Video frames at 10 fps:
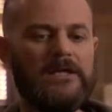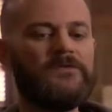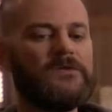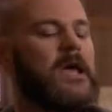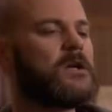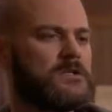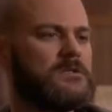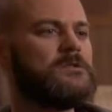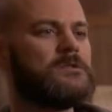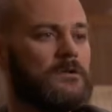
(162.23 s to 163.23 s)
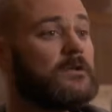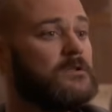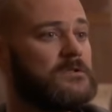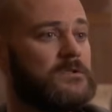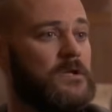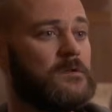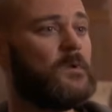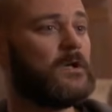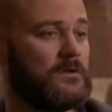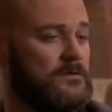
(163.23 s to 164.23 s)
if an action is not initiated
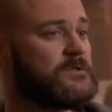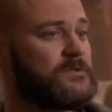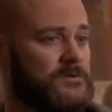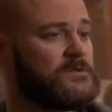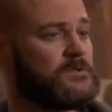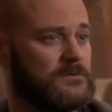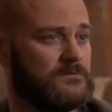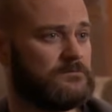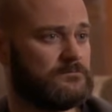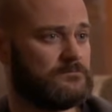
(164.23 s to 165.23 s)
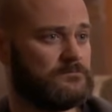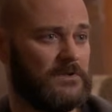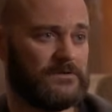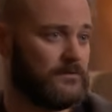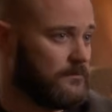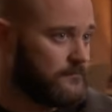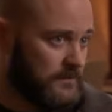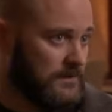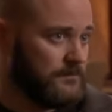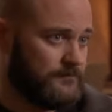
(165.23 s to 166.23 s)
by a conscious decision, it's not
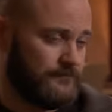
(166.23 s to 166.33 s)
free.